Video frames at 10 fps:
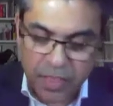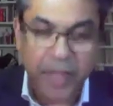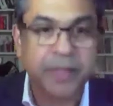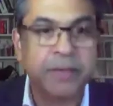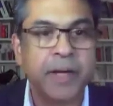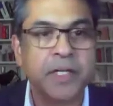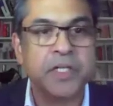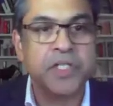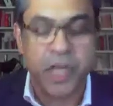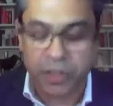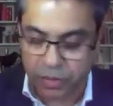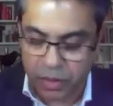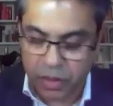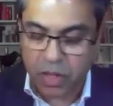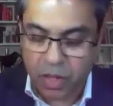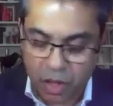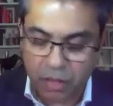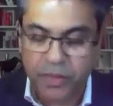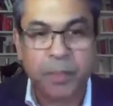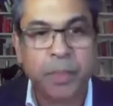then director general
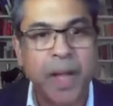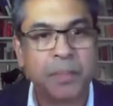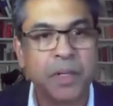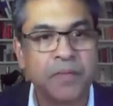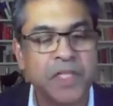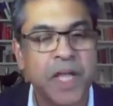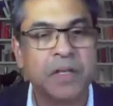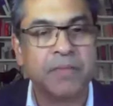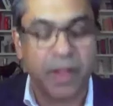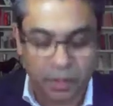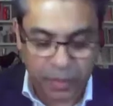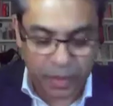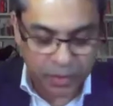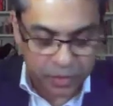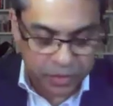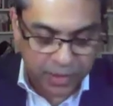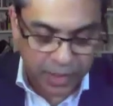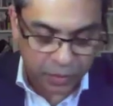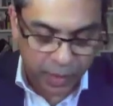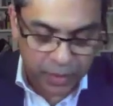of the Department of State Development in New
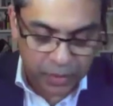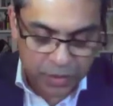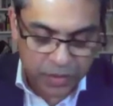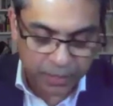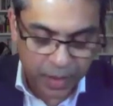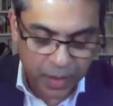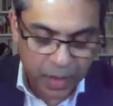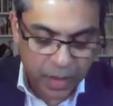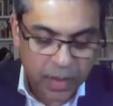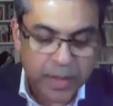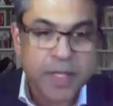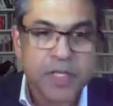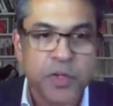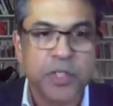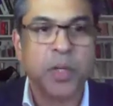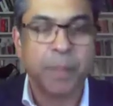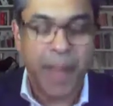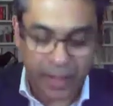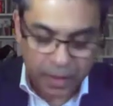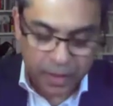South Wales, switching
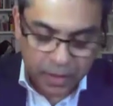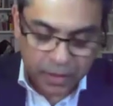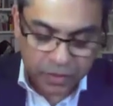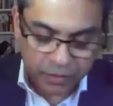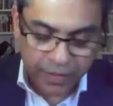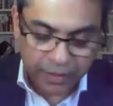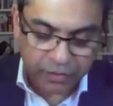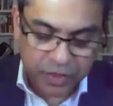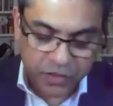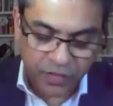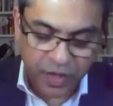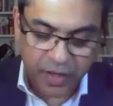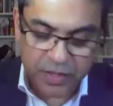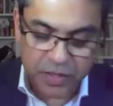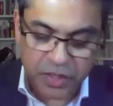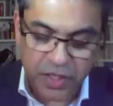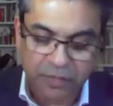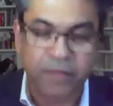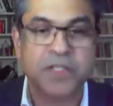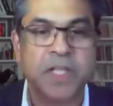back to the federal sphere as the
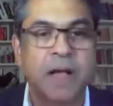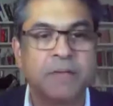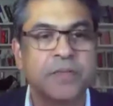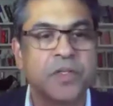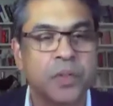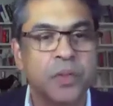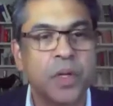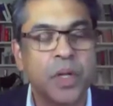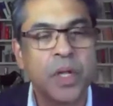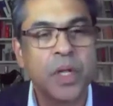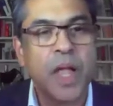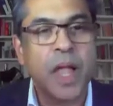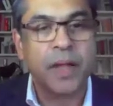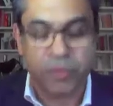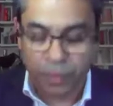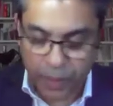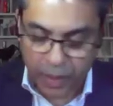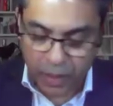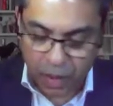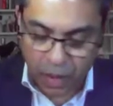chief of staff to Andrew
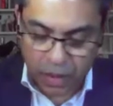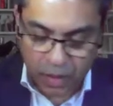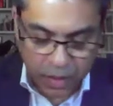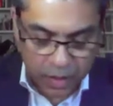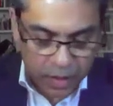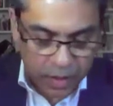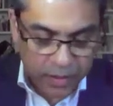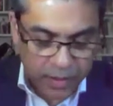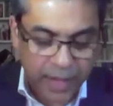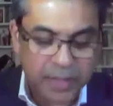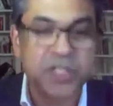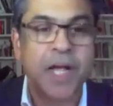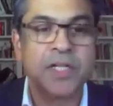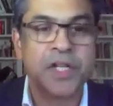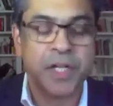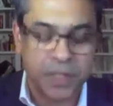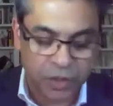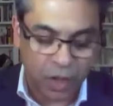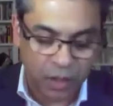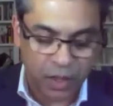Peacock, then starting his
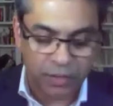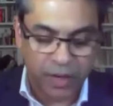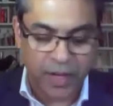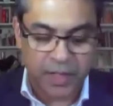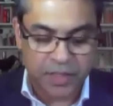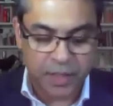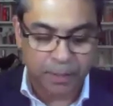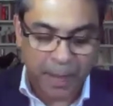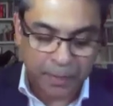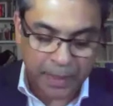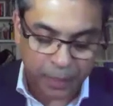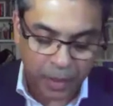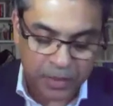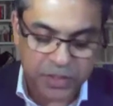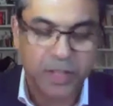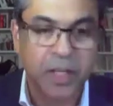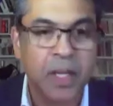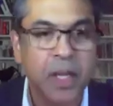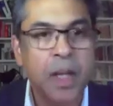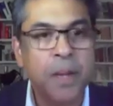long career as a public policy,
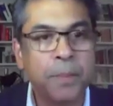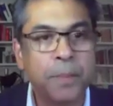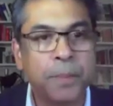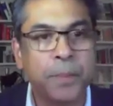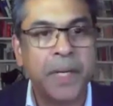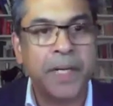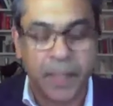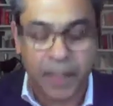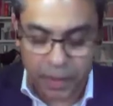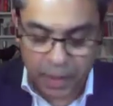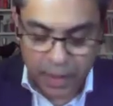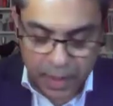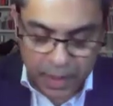political,